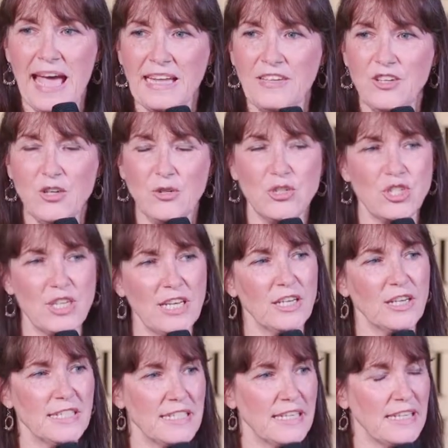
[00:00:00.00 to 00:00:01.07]
And you know,
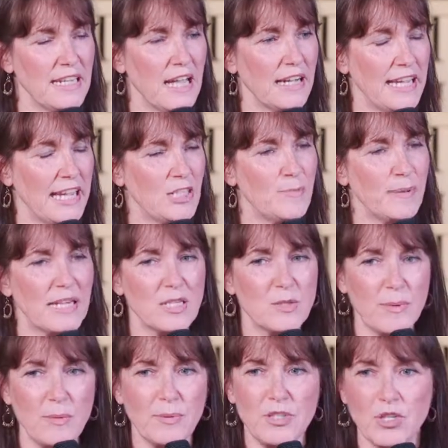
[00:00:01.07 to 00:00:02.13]
she learned at a young age
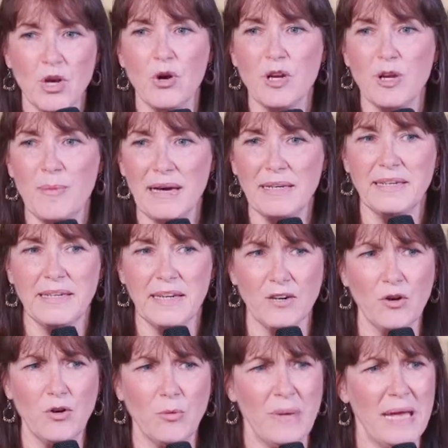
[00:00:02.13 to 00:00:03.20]
because we would talk about it
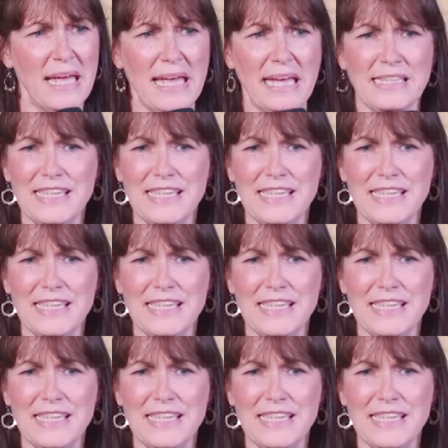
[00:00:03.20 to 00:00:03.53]
at home.